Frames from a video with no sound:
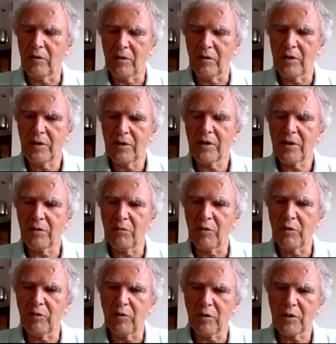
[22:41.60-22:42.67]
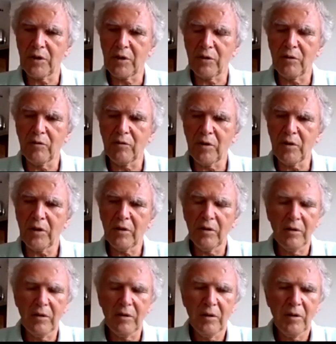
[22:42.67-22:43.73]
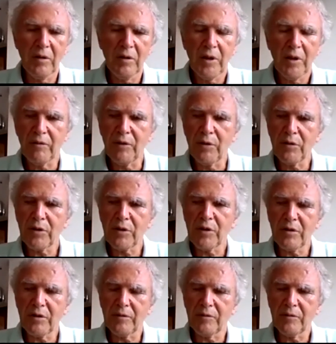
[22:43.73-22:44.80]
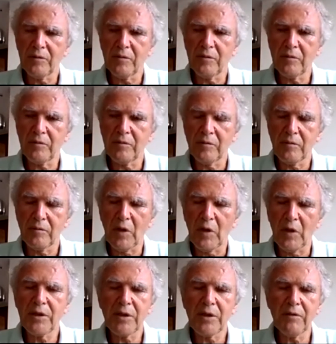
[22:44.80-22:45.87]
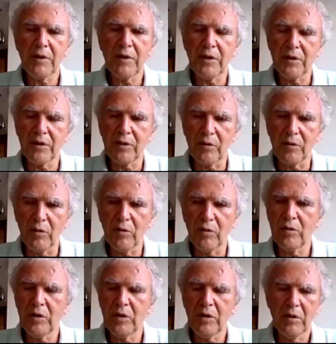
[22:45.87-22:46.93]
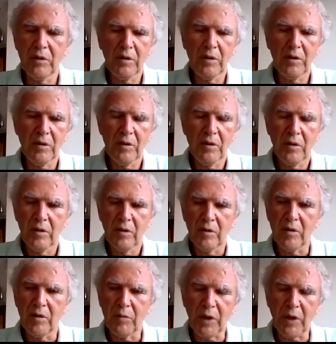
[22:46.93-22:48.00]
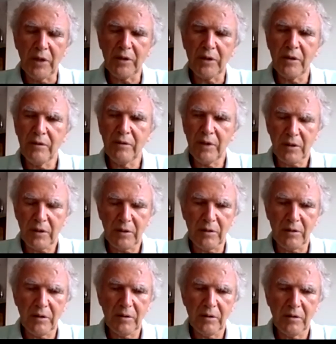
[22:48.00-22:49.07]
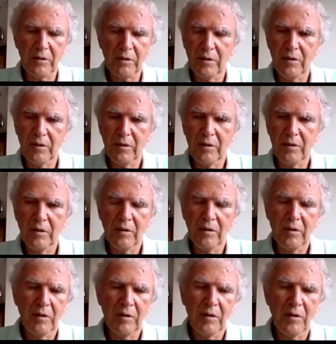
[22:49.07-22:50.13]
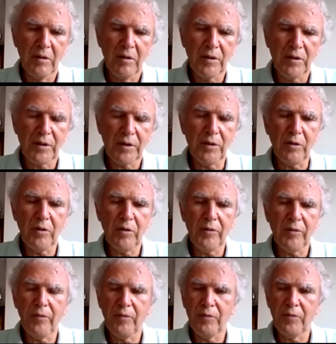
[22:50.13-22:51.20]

system before start to work, every user received his own binary vector. So